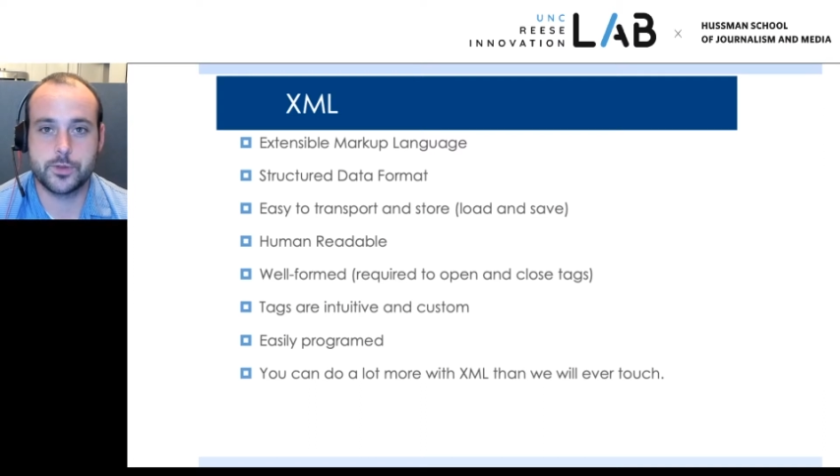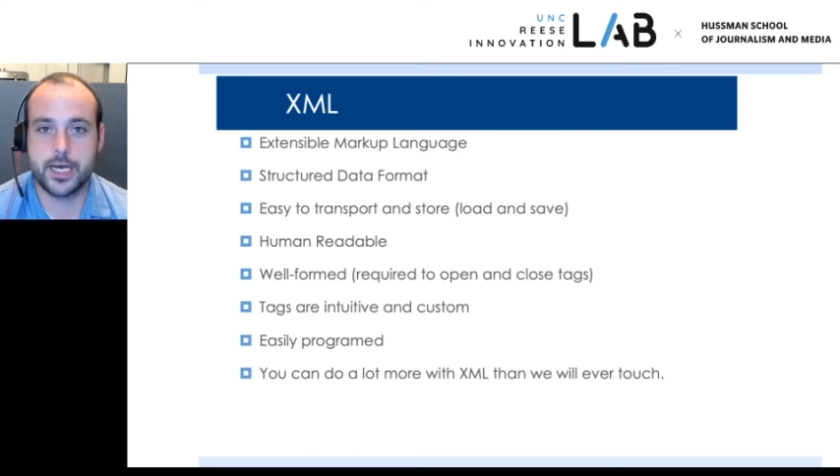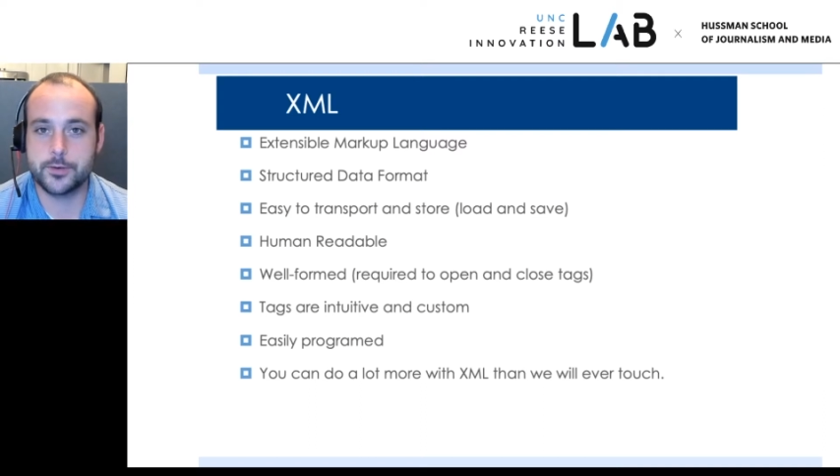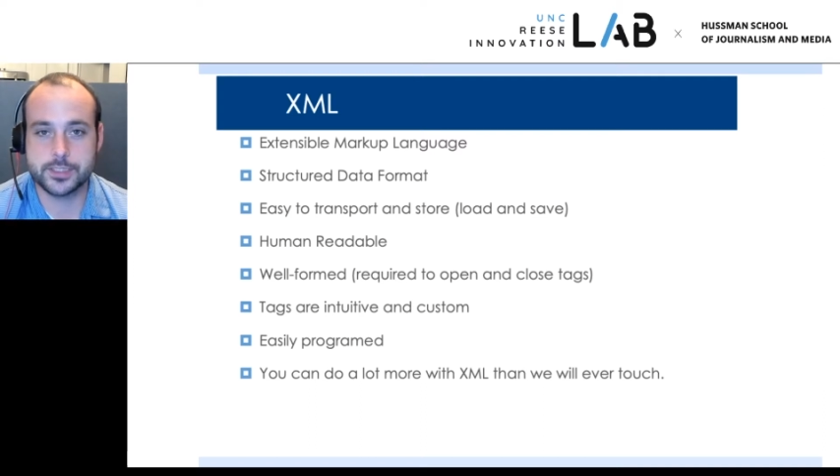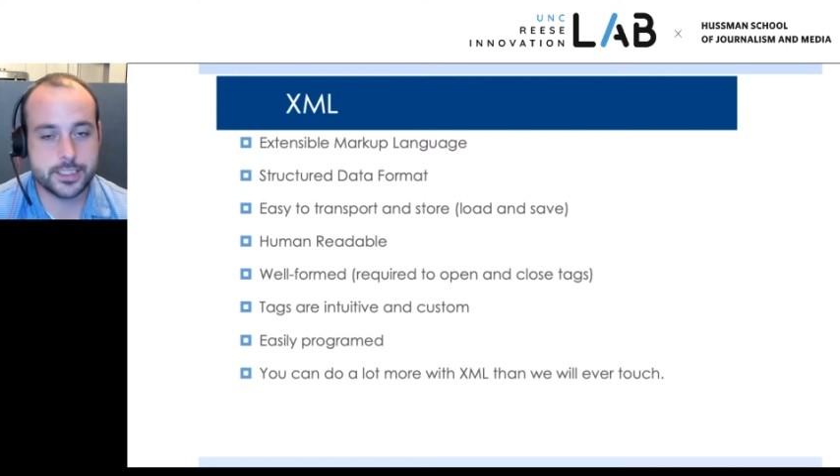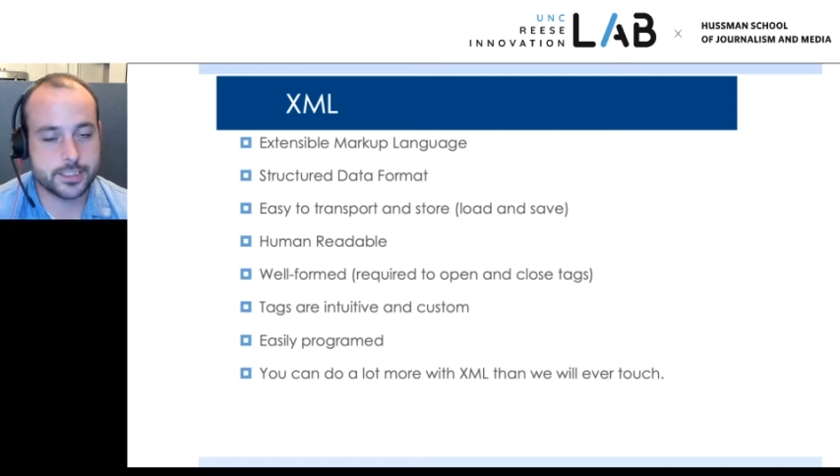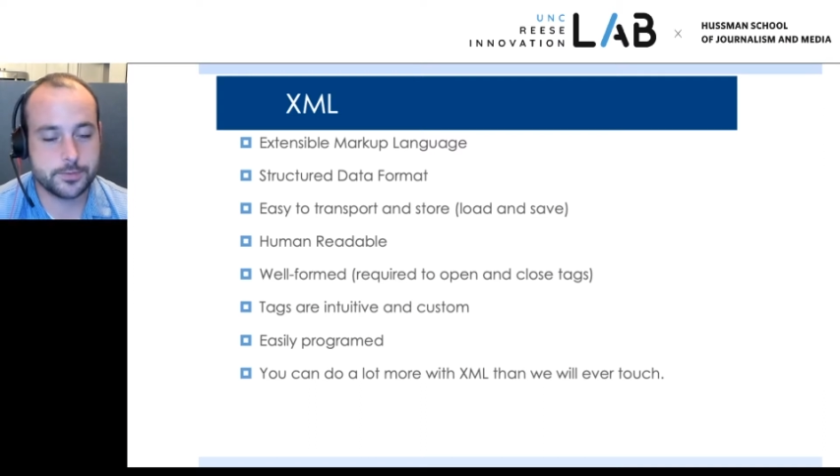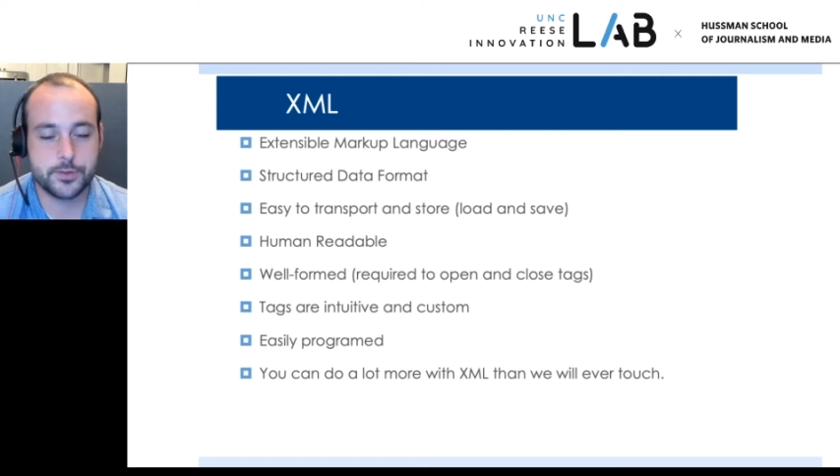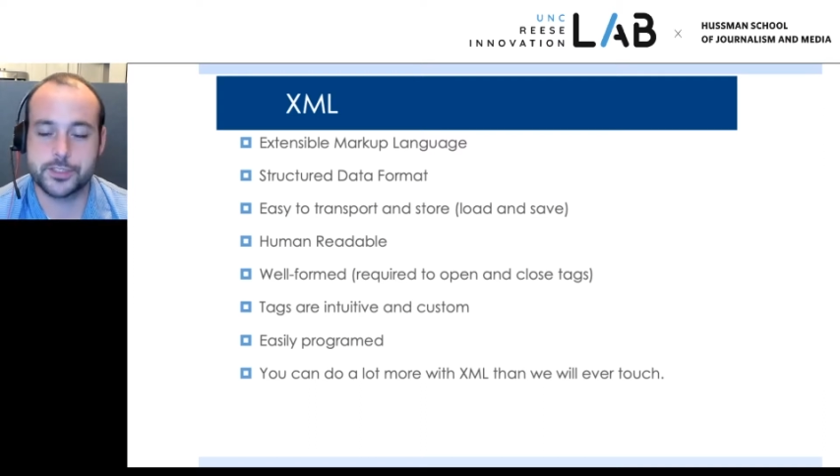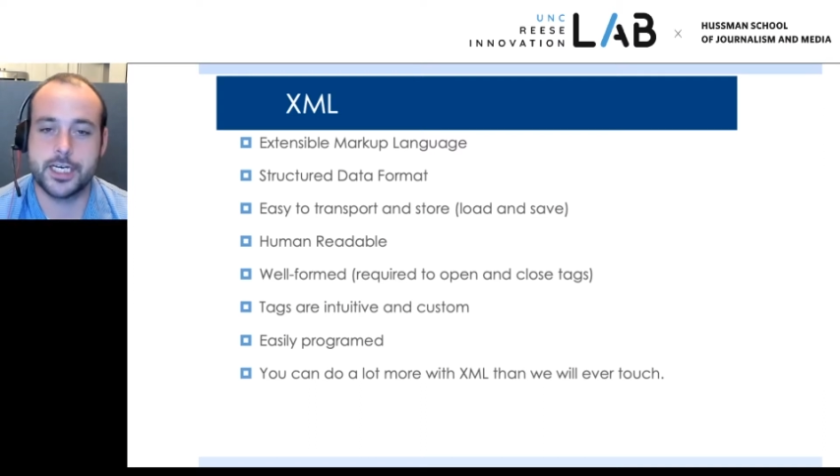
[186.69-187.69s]
When I was in
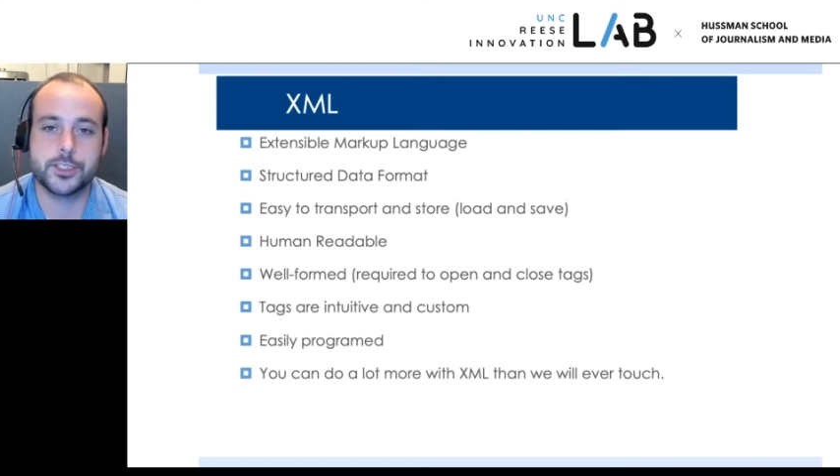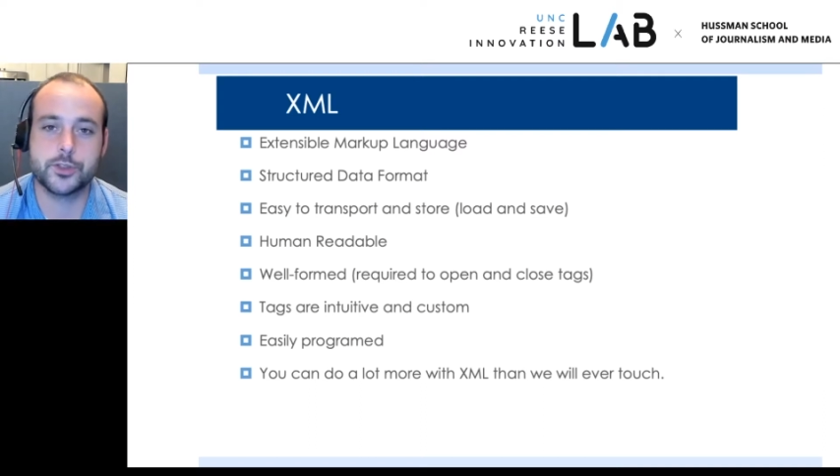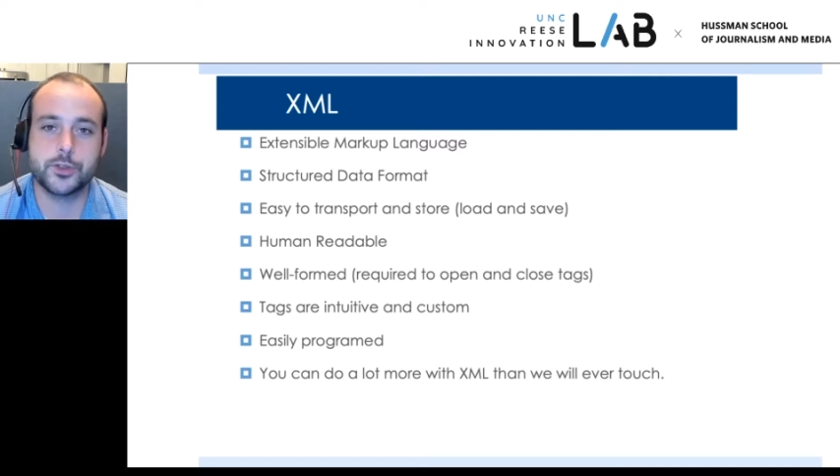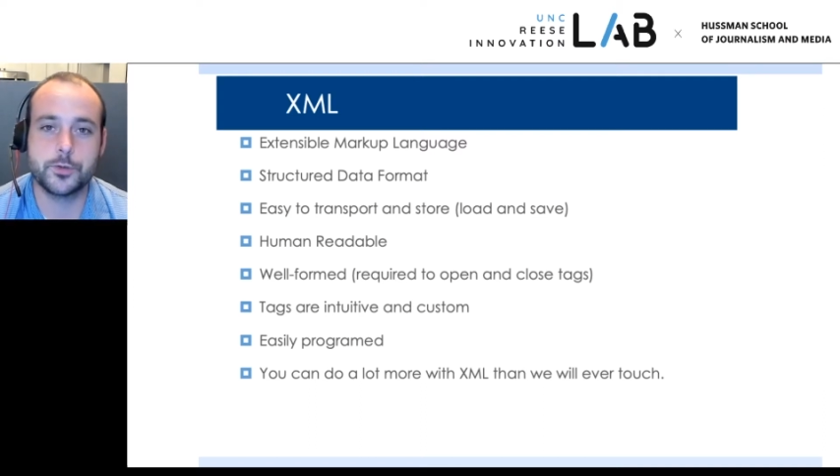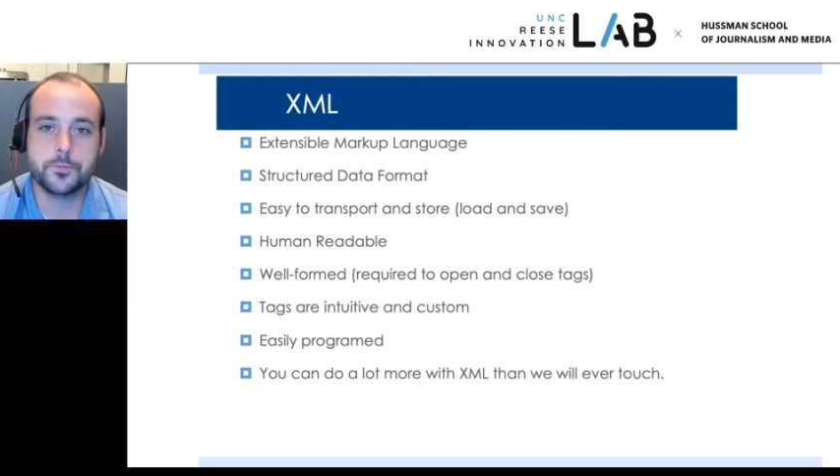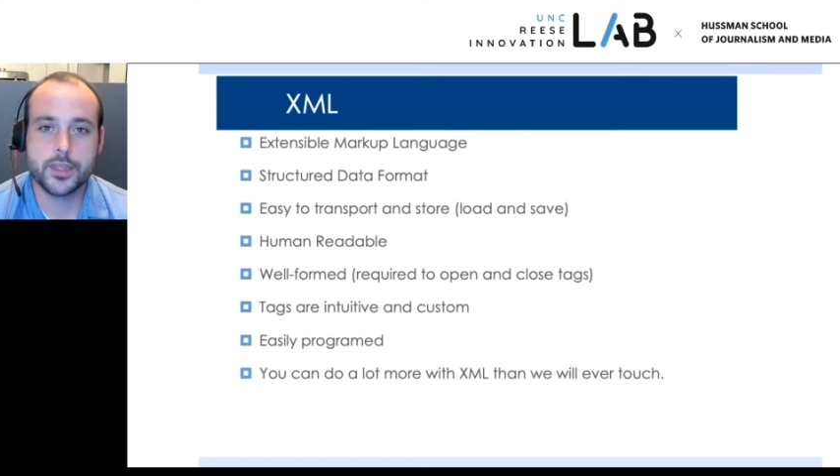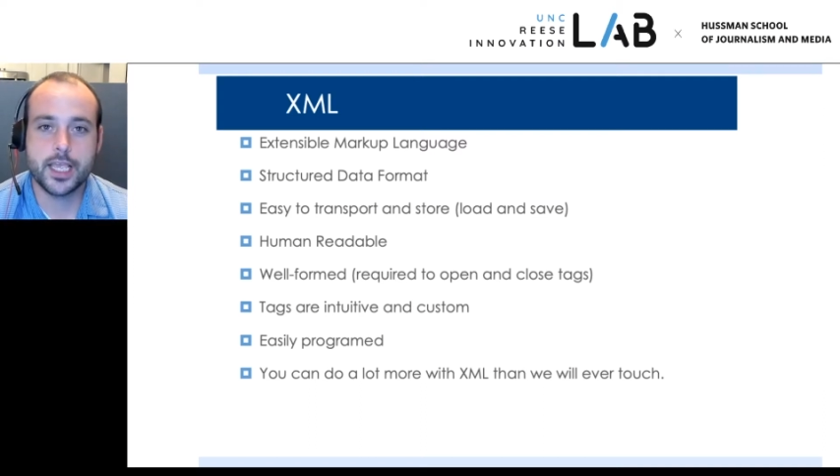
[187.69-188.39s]
computer science school,